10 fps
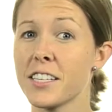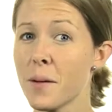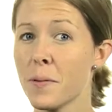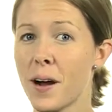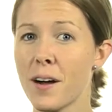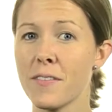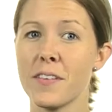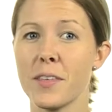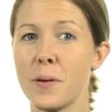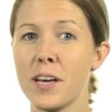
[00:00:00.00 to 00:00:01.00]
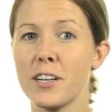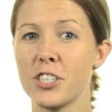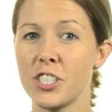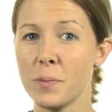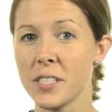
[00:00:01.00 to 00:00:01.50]
to top it off, the
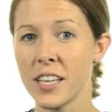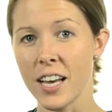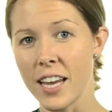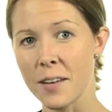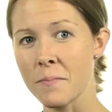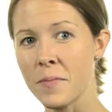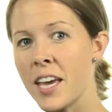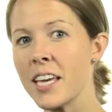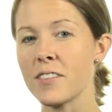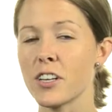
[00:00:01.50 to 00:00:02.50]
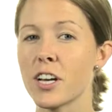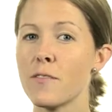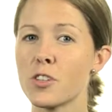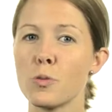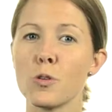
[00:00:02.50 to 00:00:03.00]
pitted sheepskin lining gives a
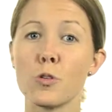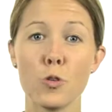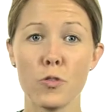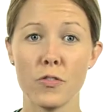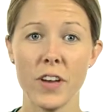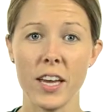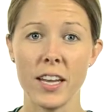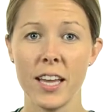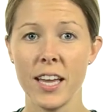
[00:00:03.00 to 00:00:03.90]
comfortable, cool fit,